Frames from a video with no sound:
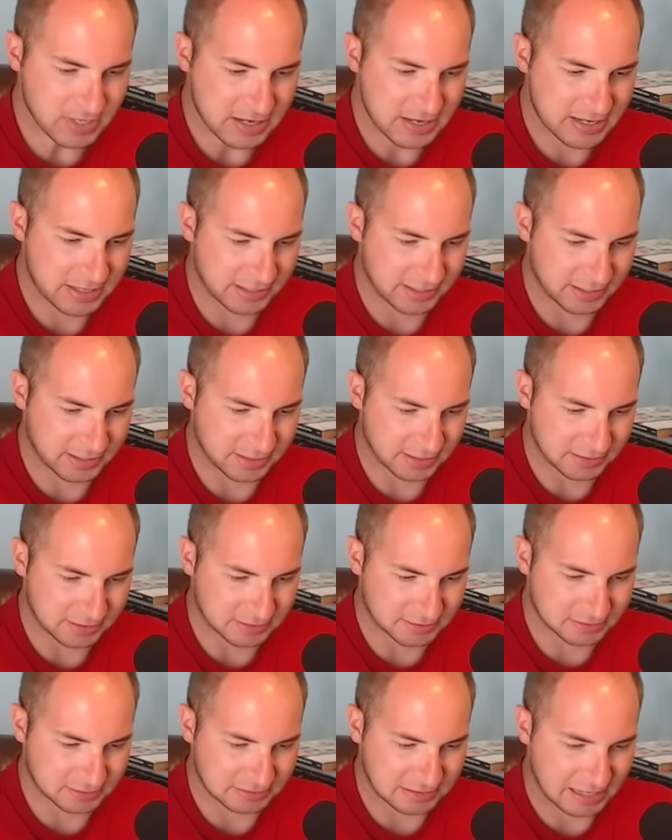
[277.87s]

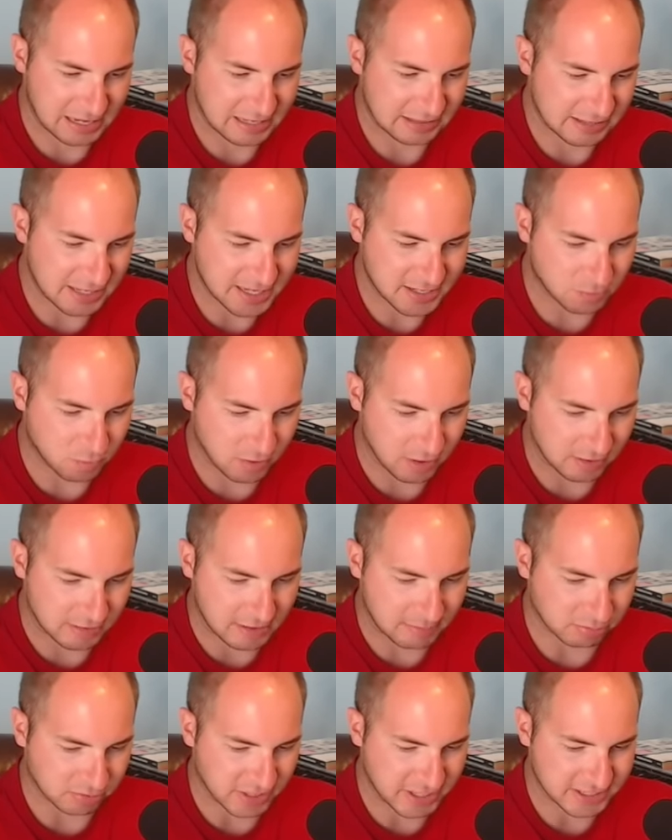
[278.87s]
is, I like where
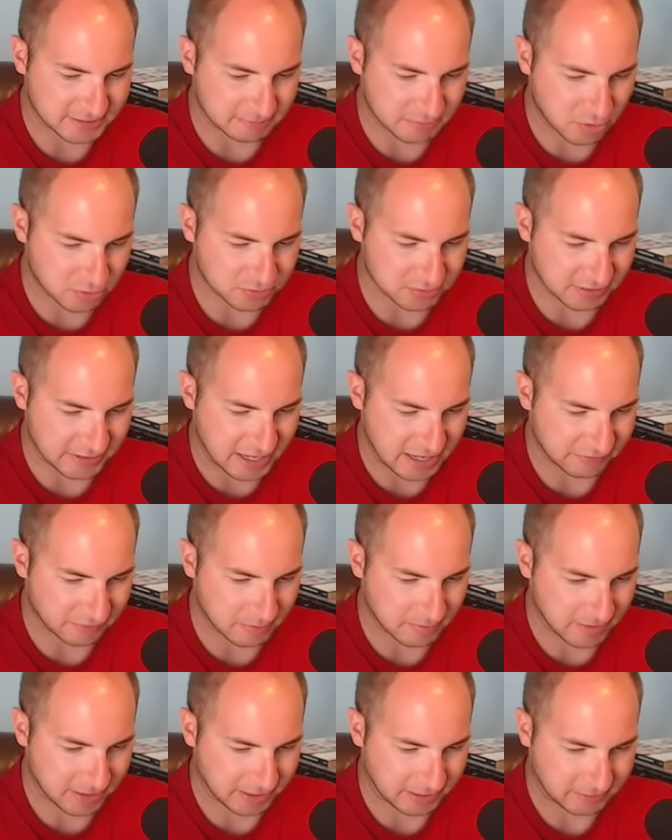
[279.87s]
they placed mostly
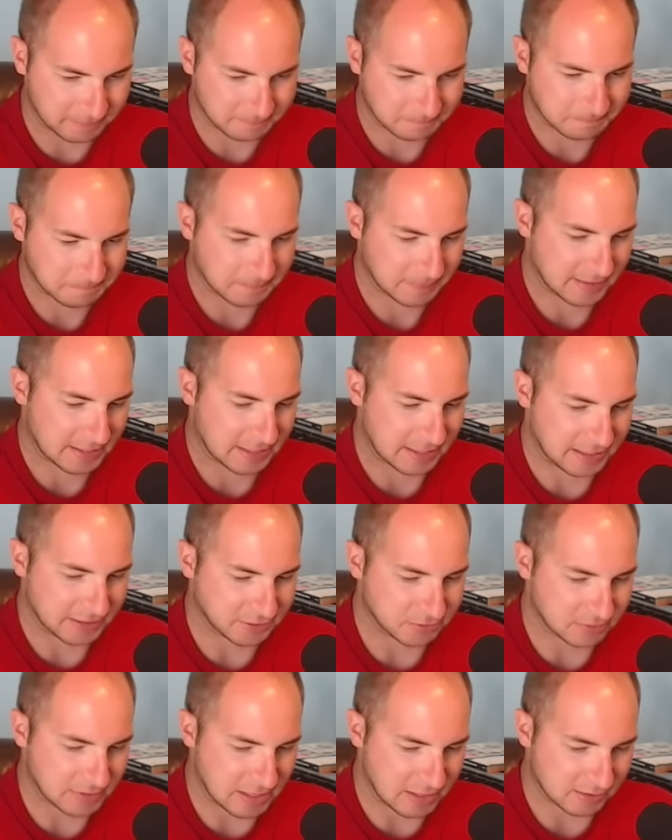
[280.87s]
everybody. I
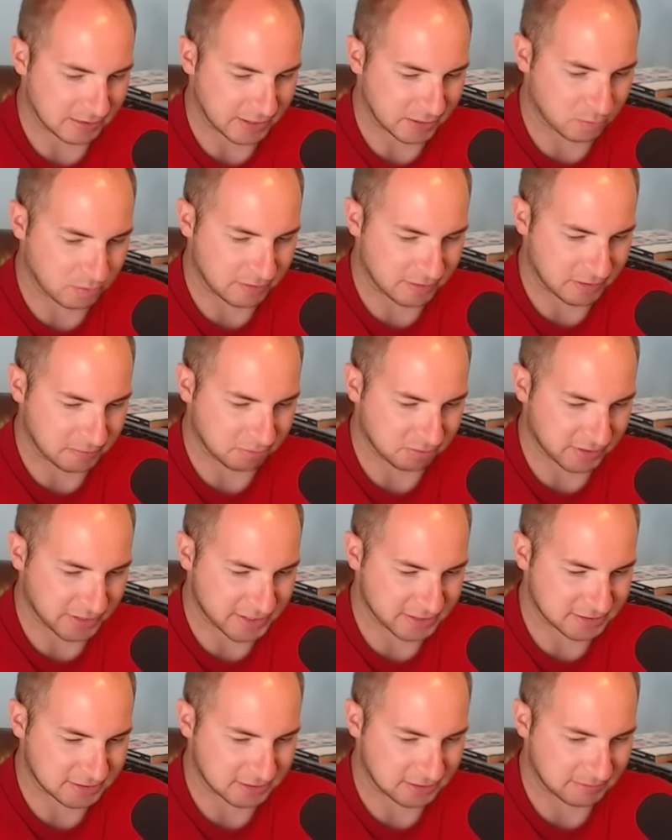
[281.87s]
do not like where they
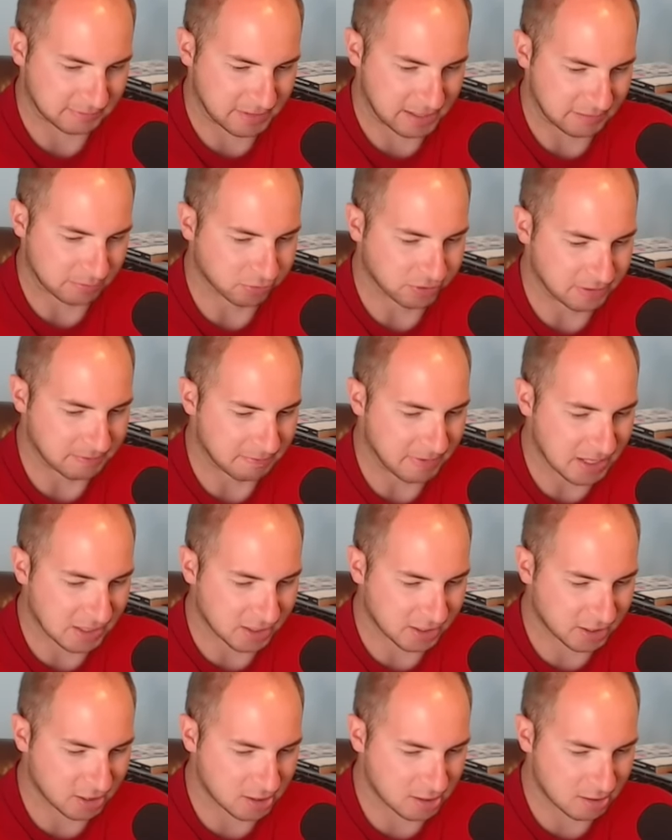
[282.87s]
placed my Brie
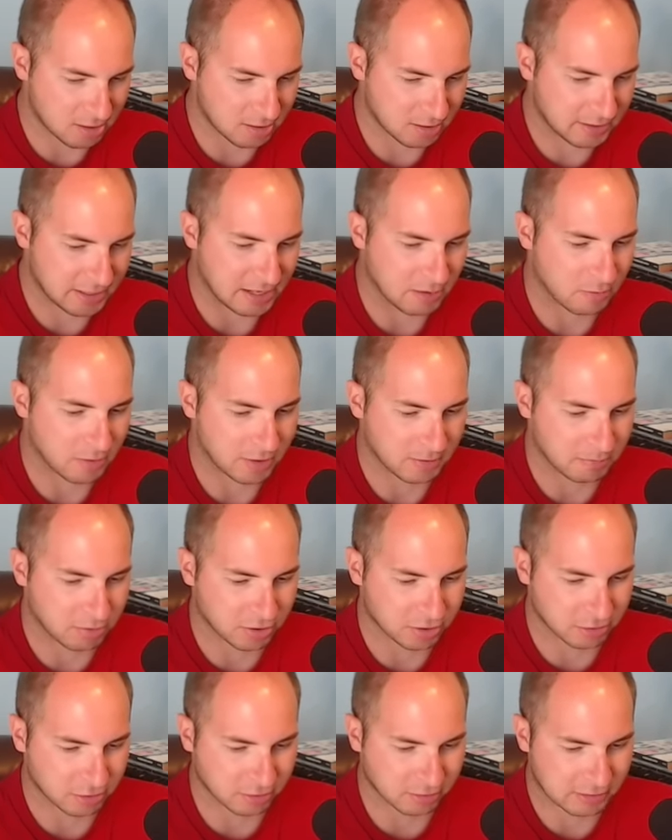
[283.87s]
Bella card. I want to
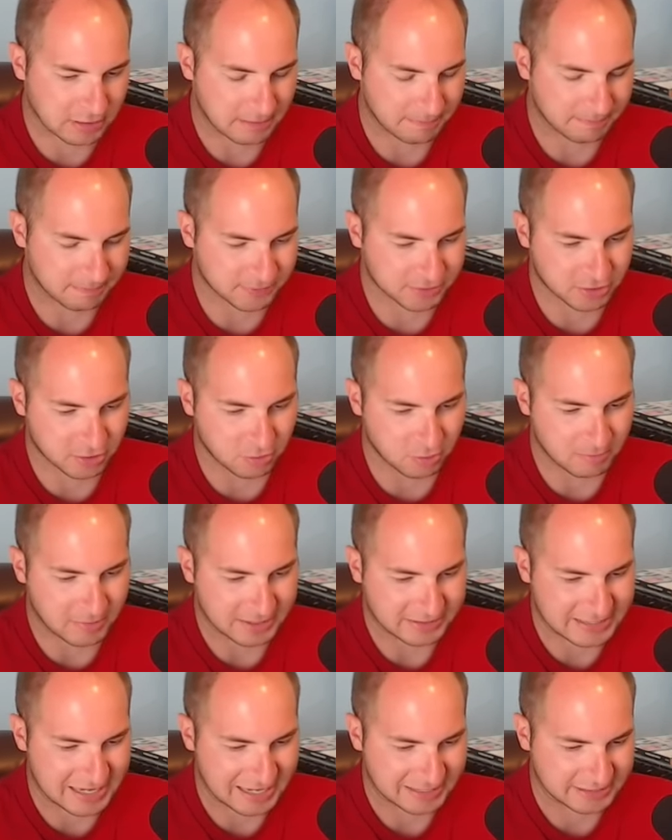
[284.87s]
put her up so
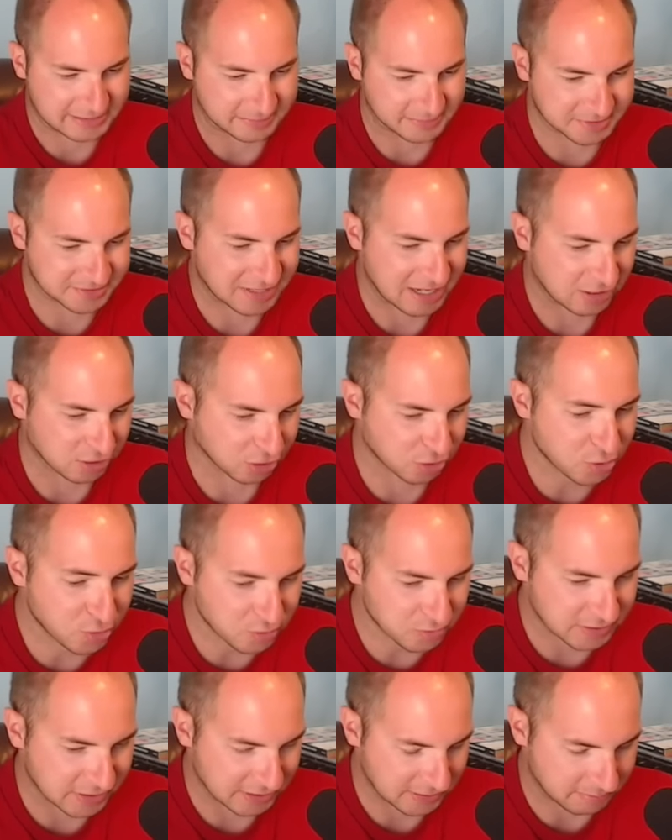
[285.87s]
my tag team does not
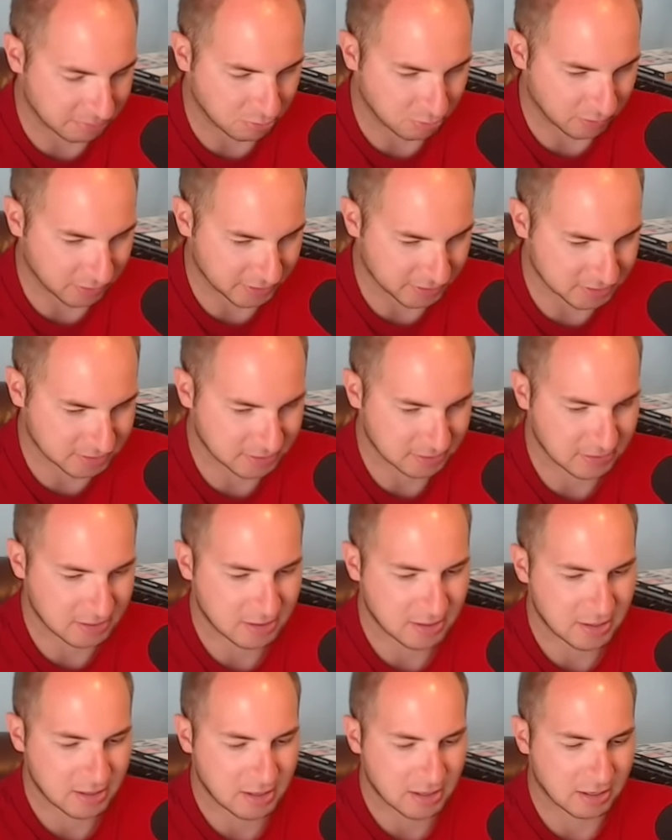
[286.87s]
lose any points.
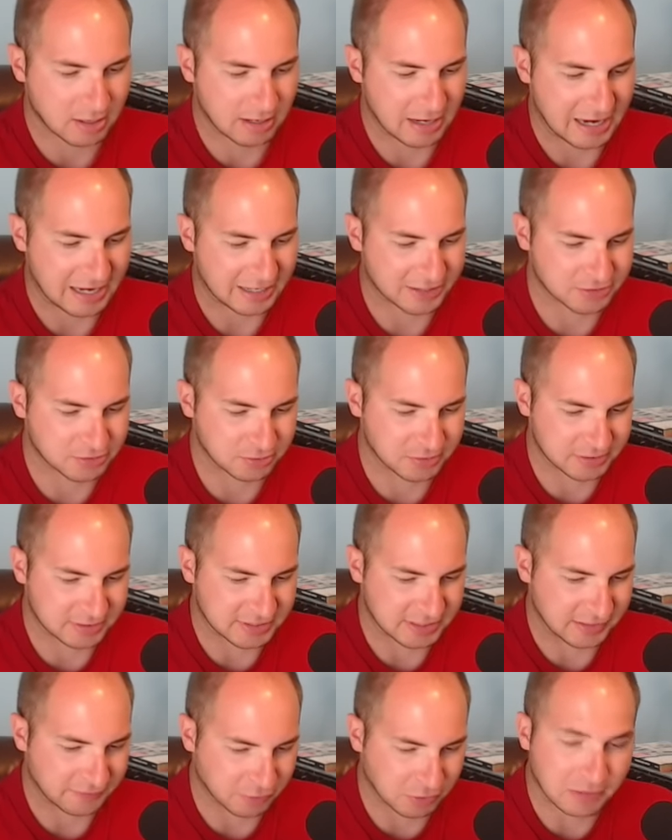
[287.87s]
As you can
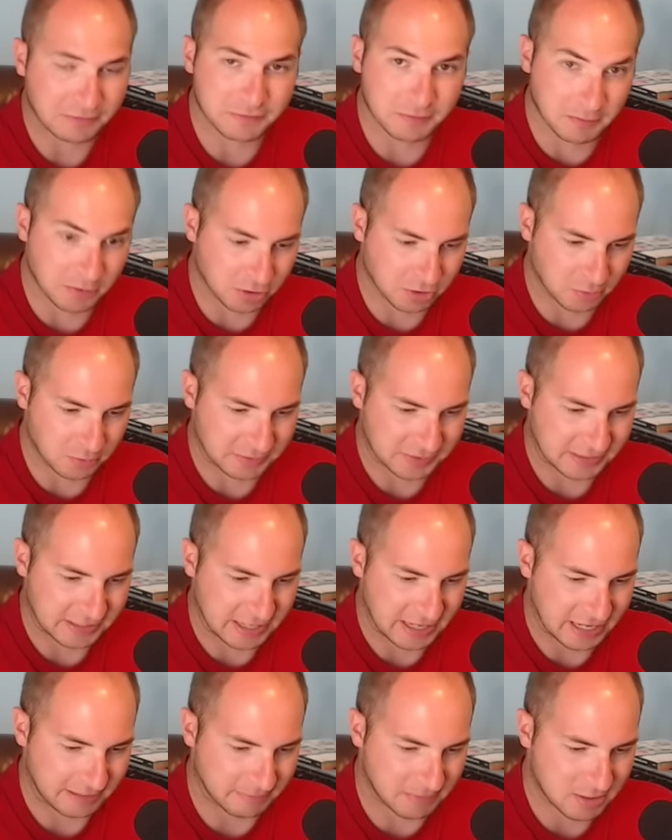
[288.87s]
see, if you're unfamiliar with the
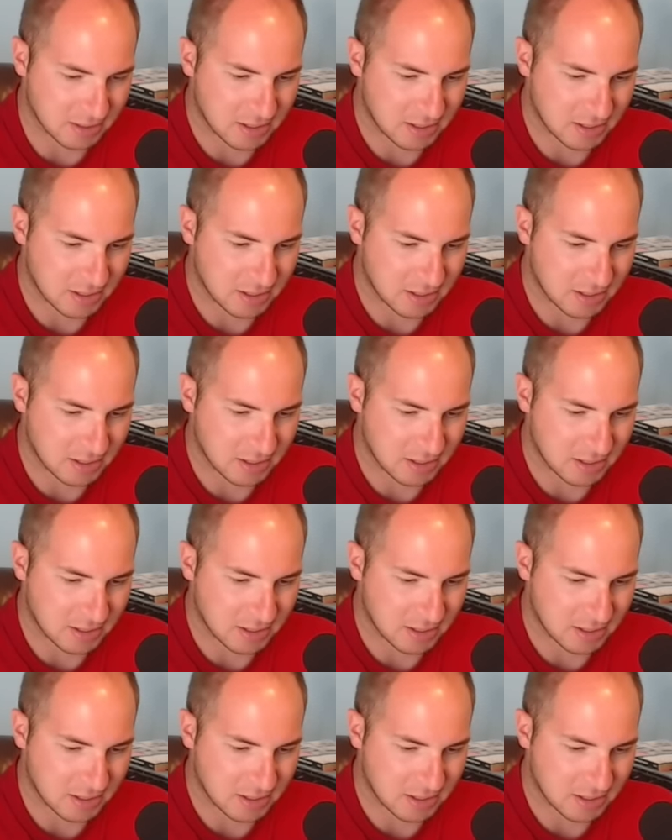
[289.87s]
game,